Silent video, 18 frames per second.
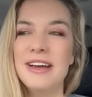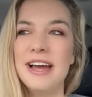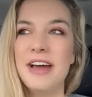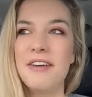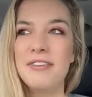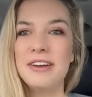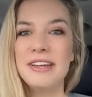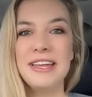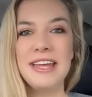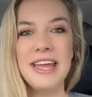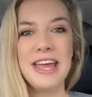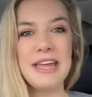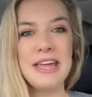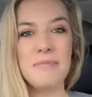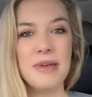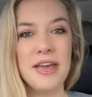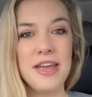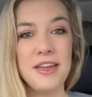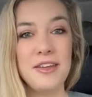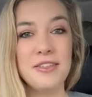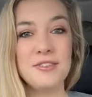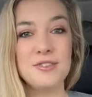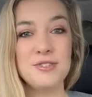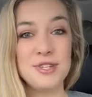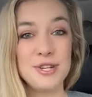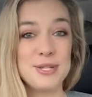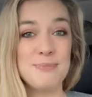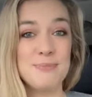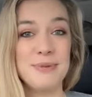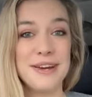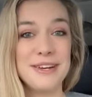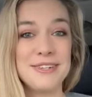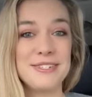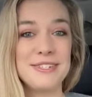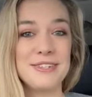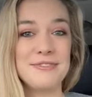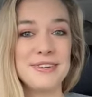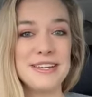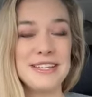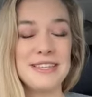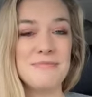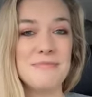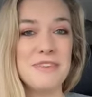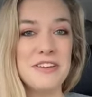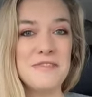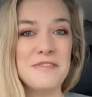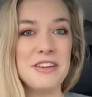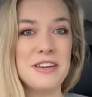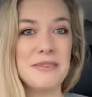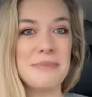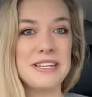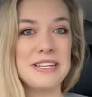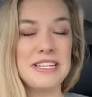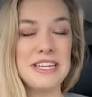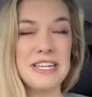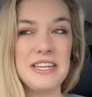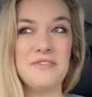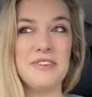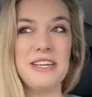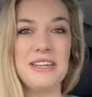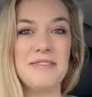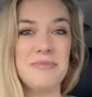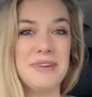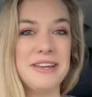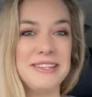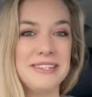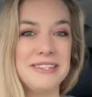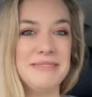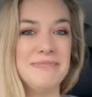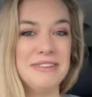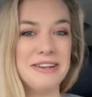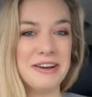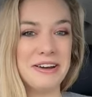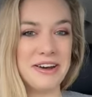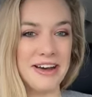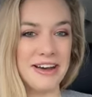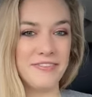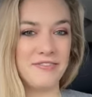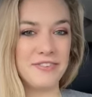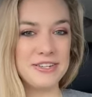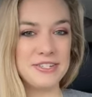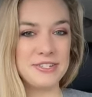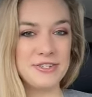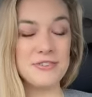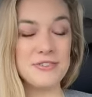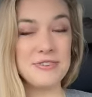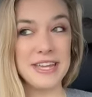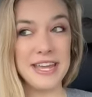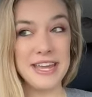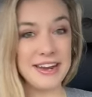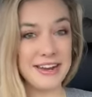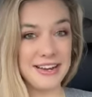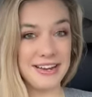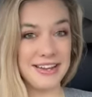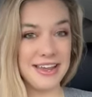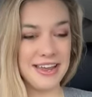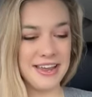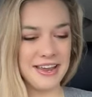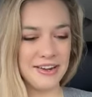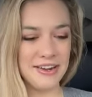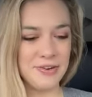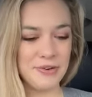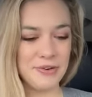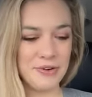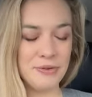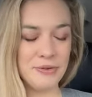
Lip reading: I really hate paying the $6 to rent the movie on my TV. It pisses me off because you don't get it again.